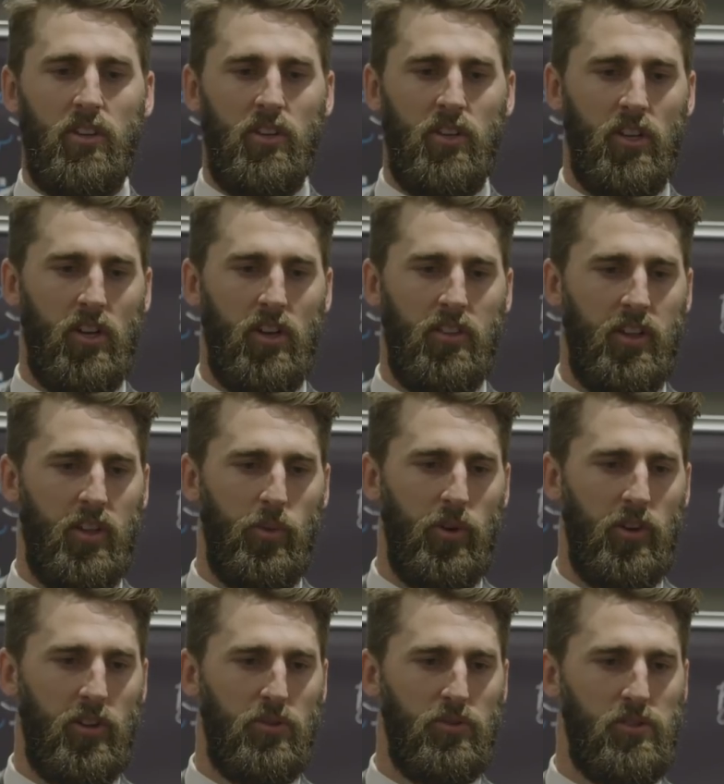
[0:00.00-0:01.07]
you know I think
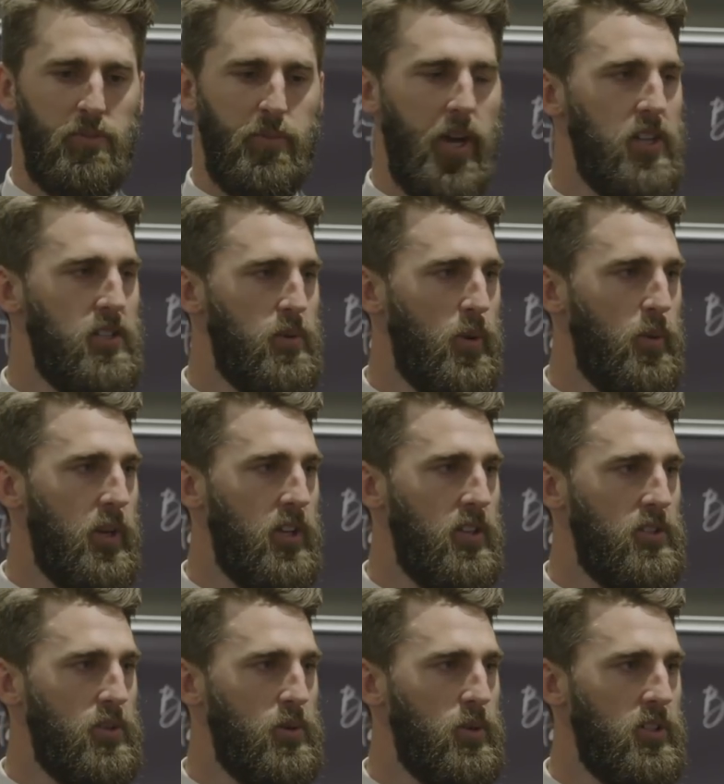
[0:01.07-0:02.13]
we're in a good space where we
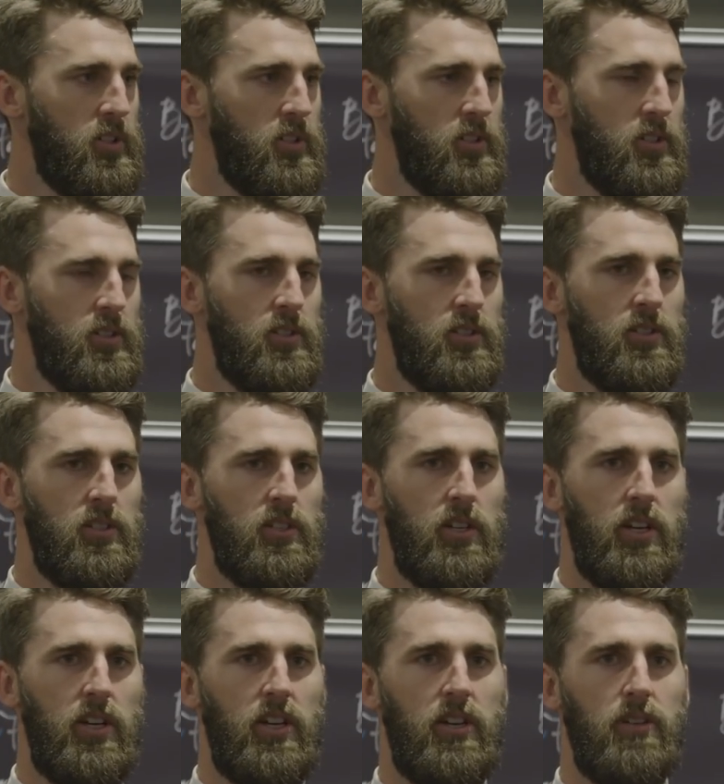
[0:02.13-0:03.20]
can do it, and
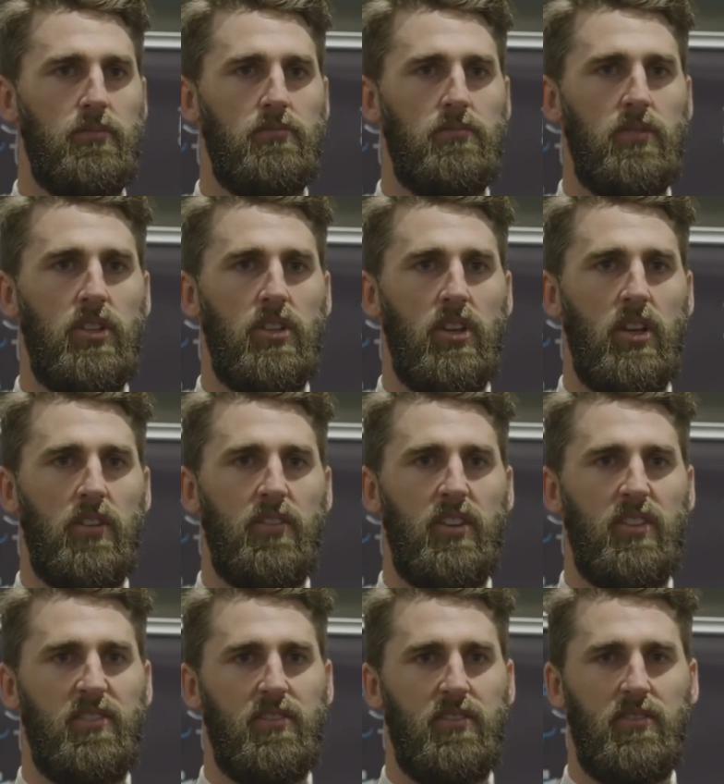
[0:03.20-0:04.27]
um, you know even
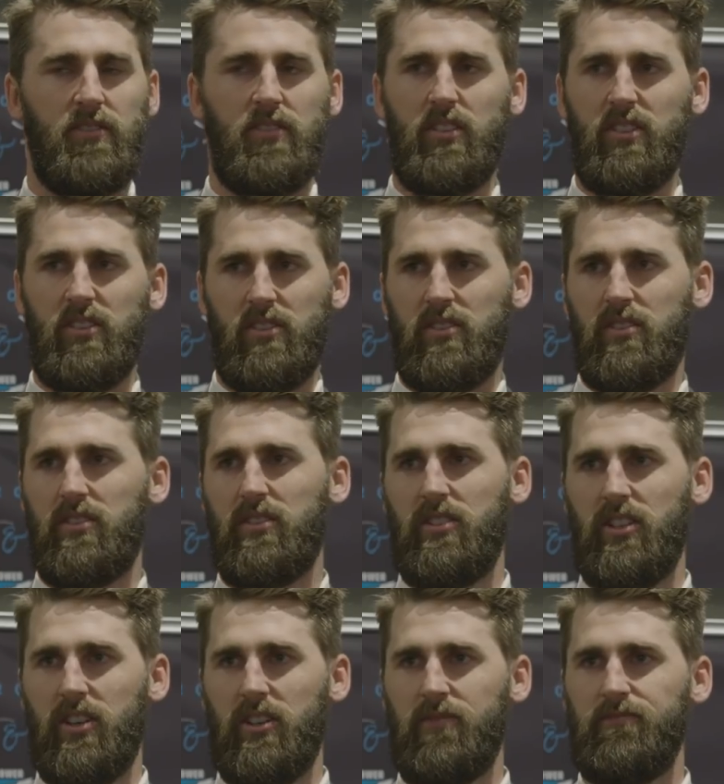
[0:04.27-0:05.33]
if it's
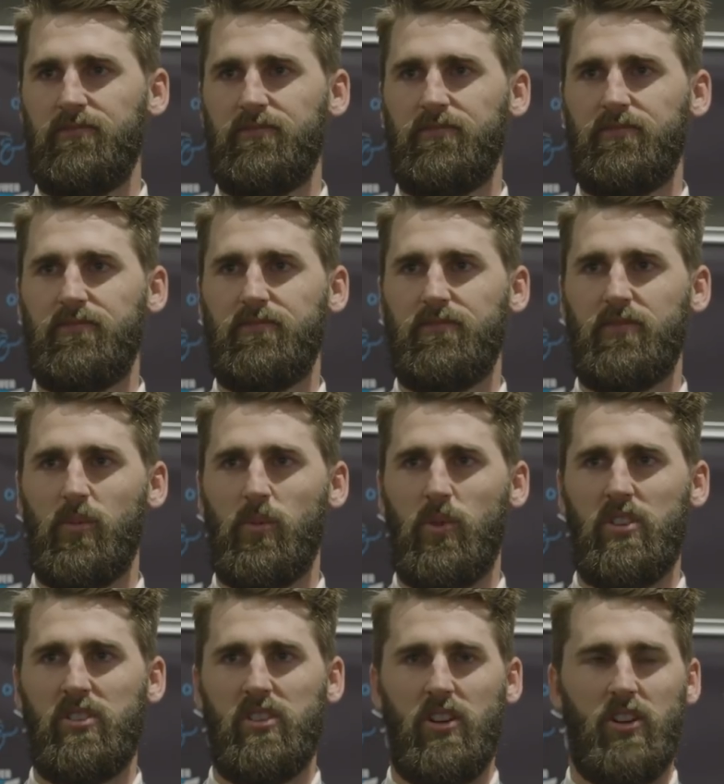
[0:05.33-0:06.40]
you know
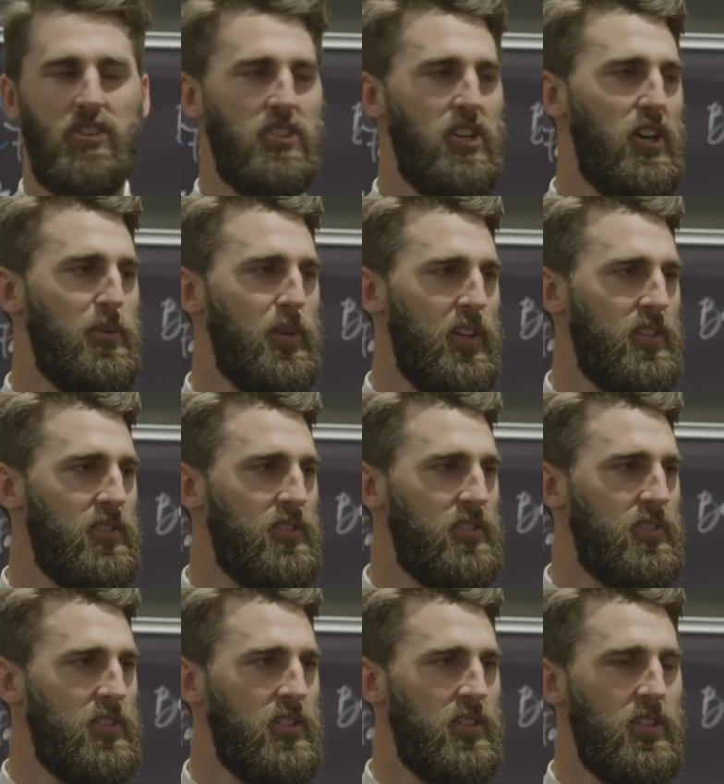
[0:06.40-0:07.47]
what is it October,
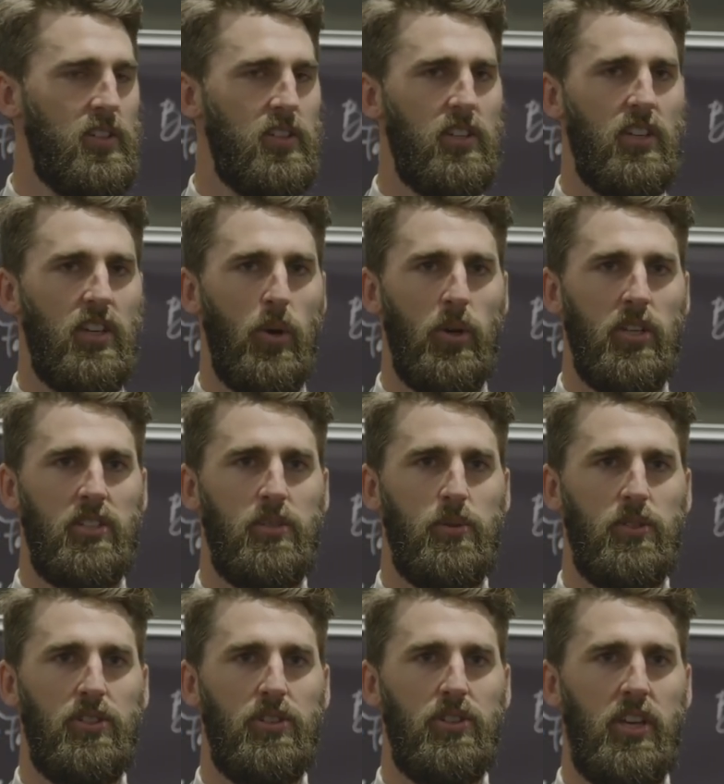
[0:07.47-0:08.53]
going
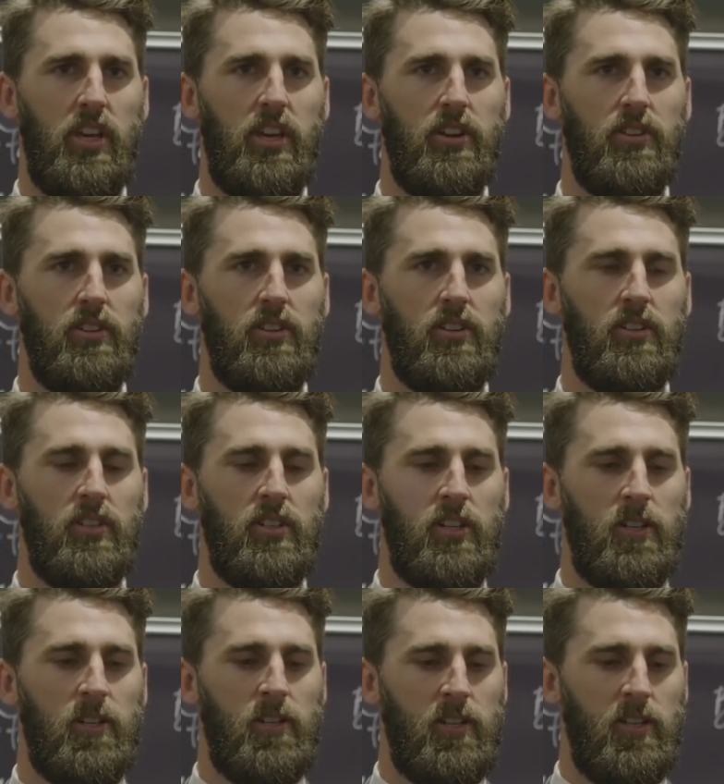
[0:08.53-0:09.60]
into a new year and
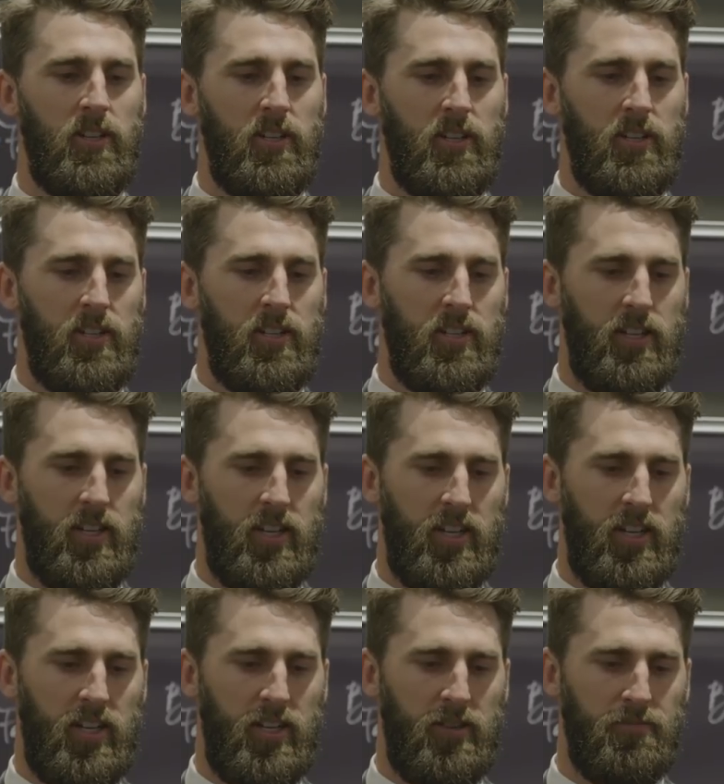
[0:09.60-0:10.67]

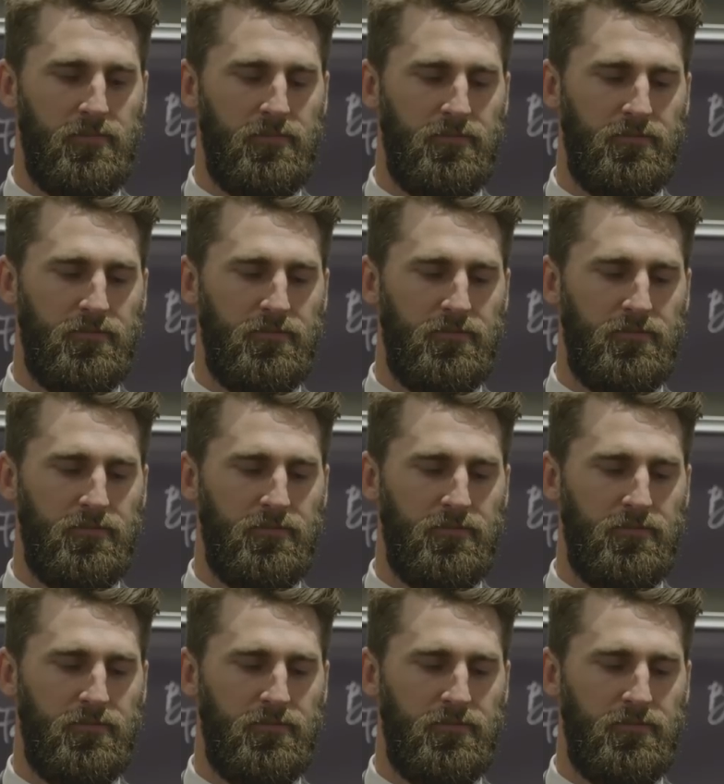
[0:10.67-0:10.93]
um,